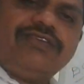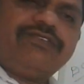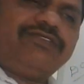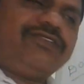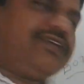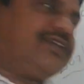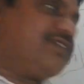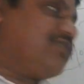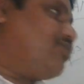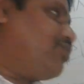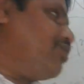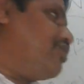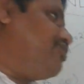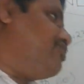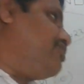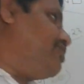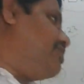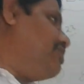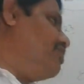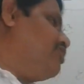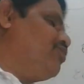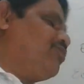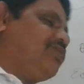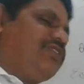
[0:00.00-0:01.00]
See,
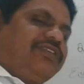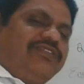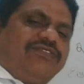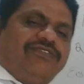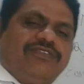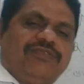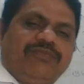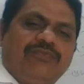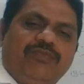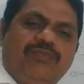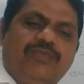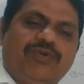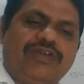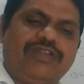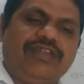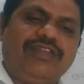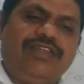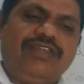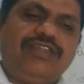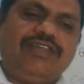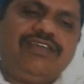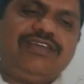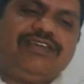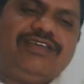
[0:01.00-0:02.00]
question is very
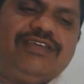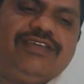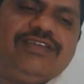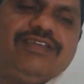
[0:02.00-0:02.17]
simple